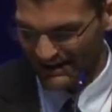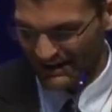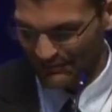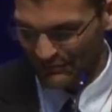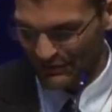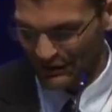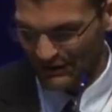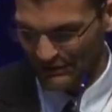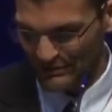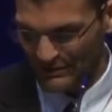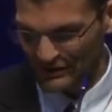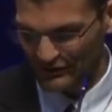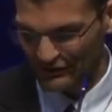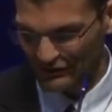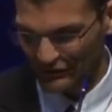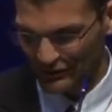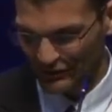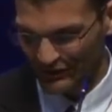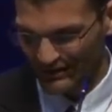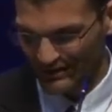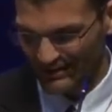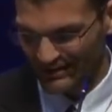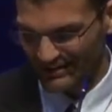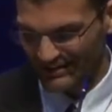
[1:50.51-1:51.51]
But let me
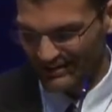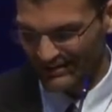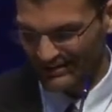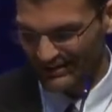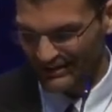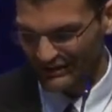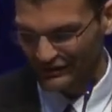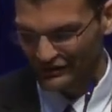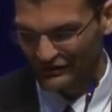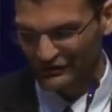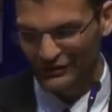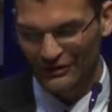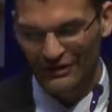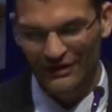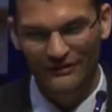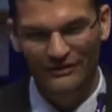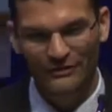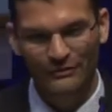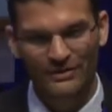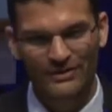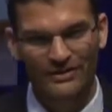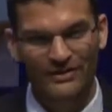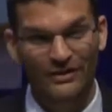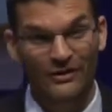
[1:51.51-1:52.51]
start this talk
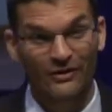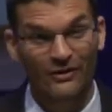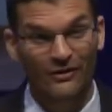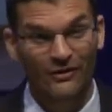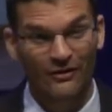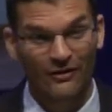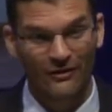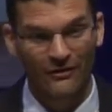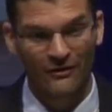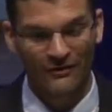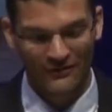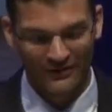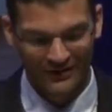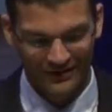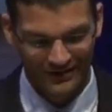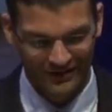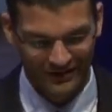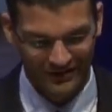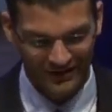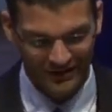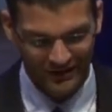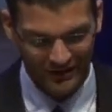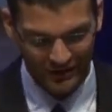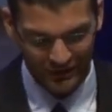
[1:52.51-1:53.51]
the way that
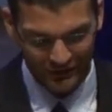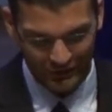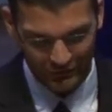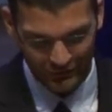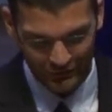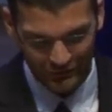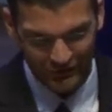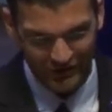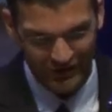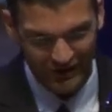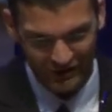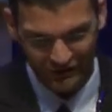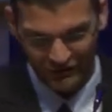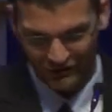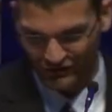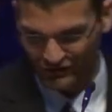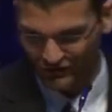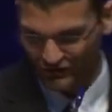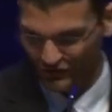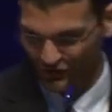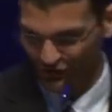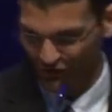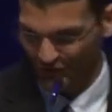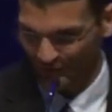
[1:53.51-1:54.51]
all good talks should
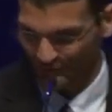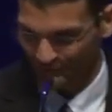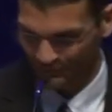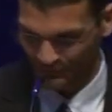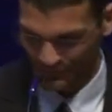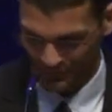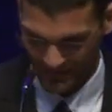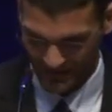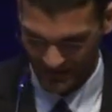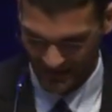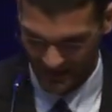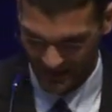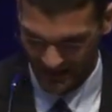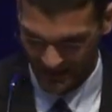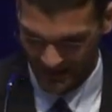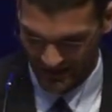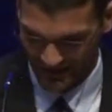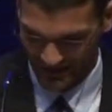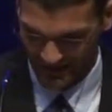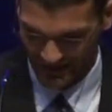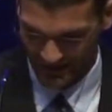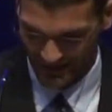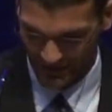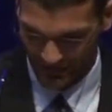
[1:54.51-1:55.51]
start,
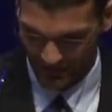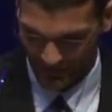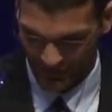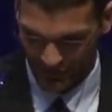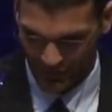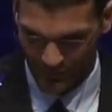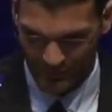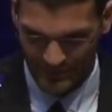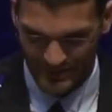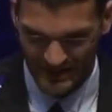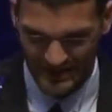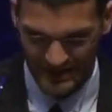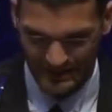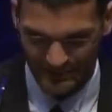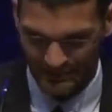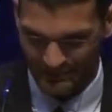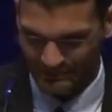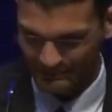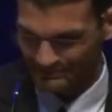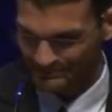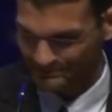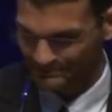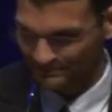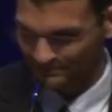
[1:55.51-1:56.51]
with a
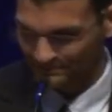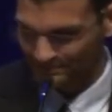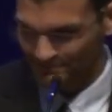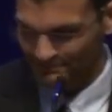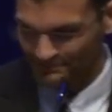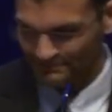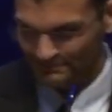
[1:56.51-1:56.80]
meme.